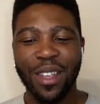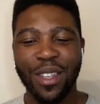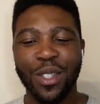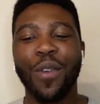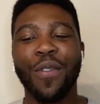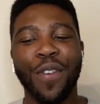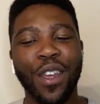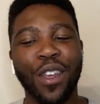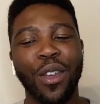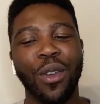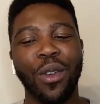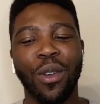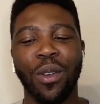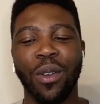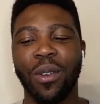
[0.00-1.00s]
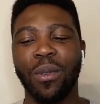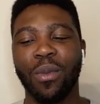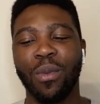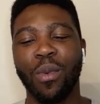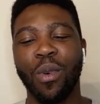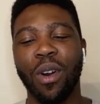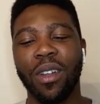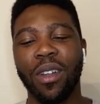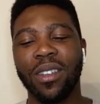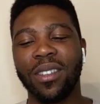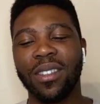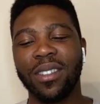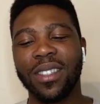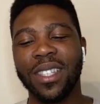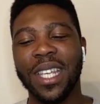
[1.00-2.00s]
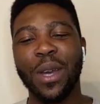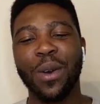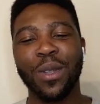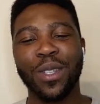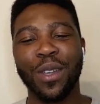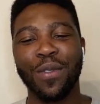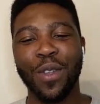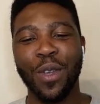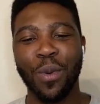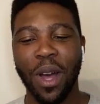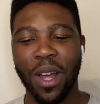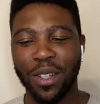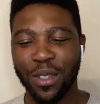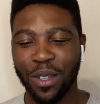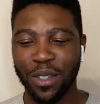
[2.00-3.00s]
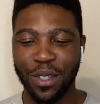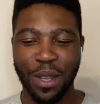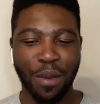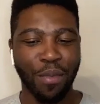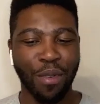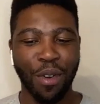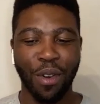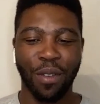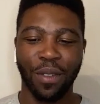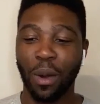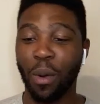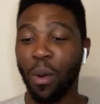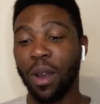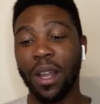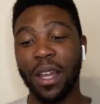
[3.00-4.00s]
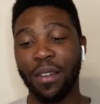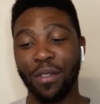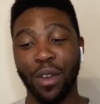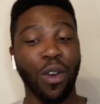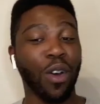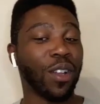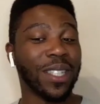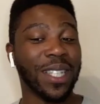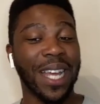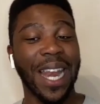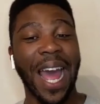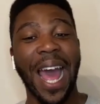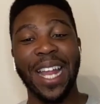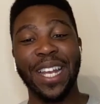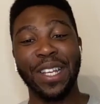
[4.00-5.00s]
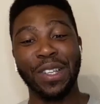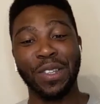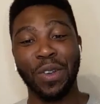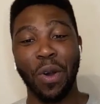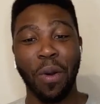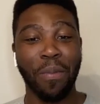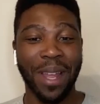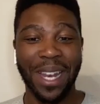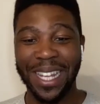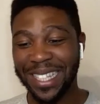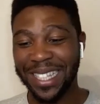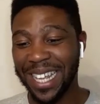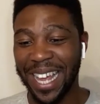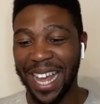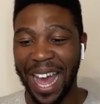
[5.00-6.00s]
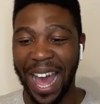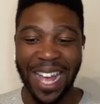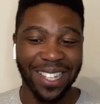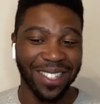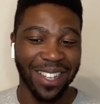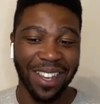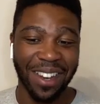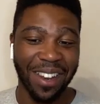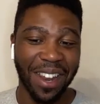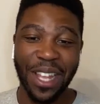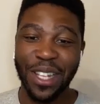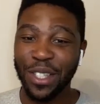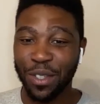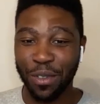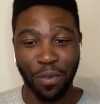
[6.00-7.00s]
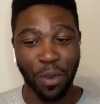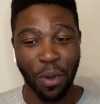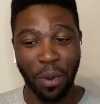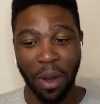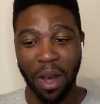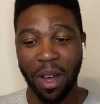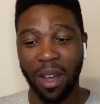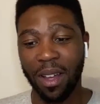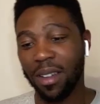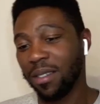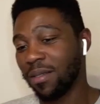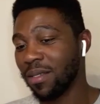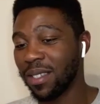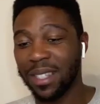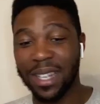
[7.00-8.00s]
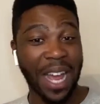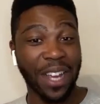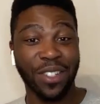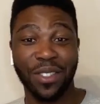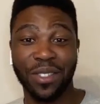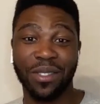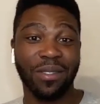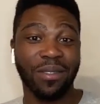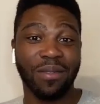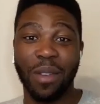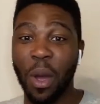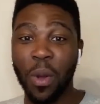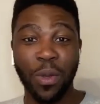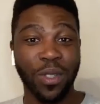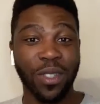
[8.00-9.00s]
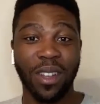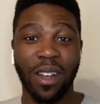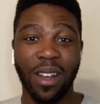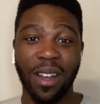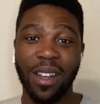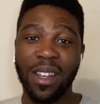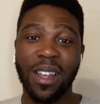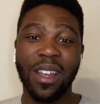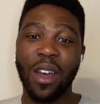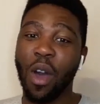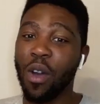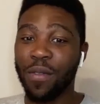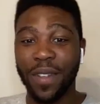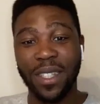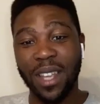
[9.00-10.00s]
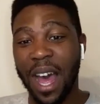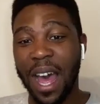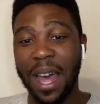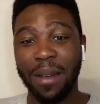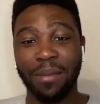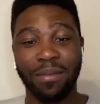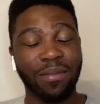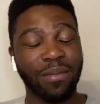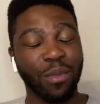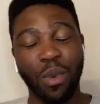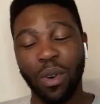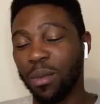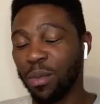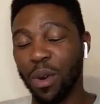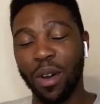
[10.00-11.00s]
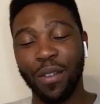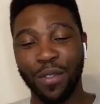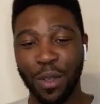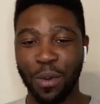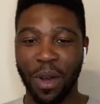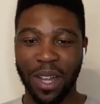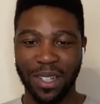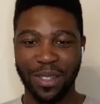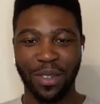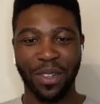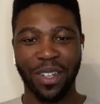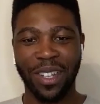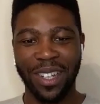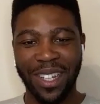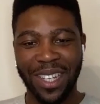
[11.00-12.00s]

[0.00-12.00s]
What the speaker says: So for you, what skills have you worked on to improve the quality of your content and your ability as an interviewer slash hoster over time? What have you worked on?